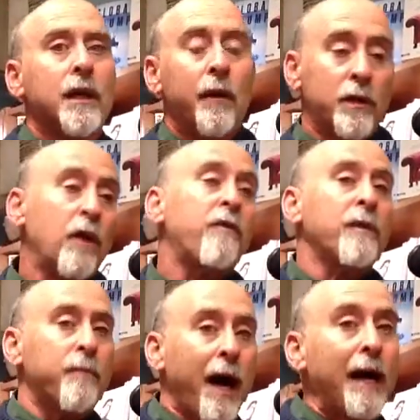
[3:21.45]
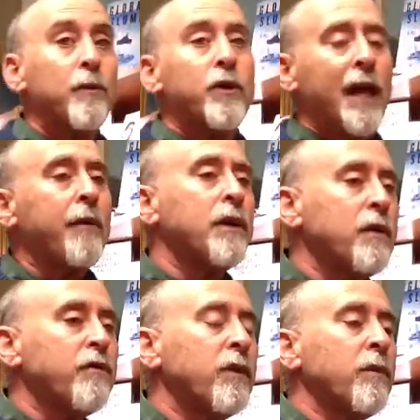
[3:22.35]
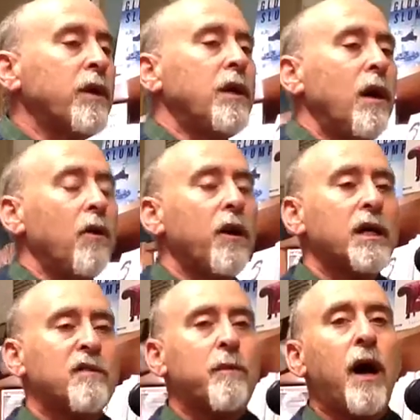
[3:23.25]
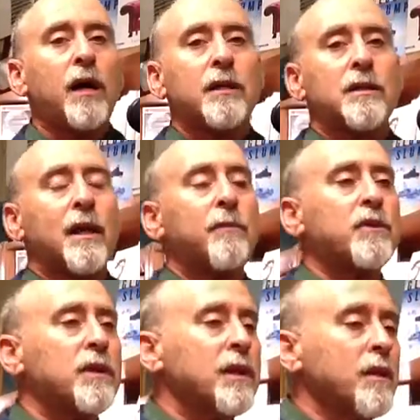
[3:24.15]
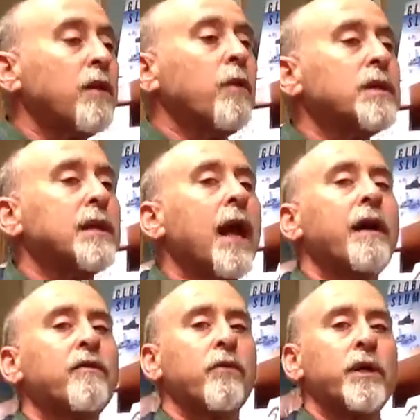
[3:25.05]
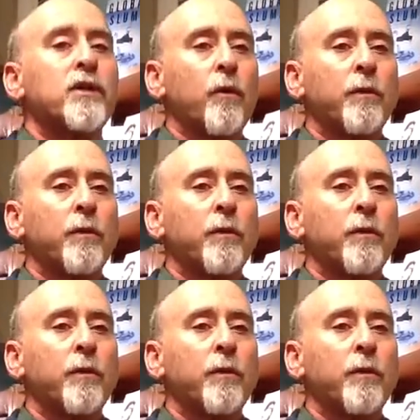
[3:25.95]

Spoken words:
We know from the Bible, and now we know from all kinds of pollen samples, that there was a lot of trees.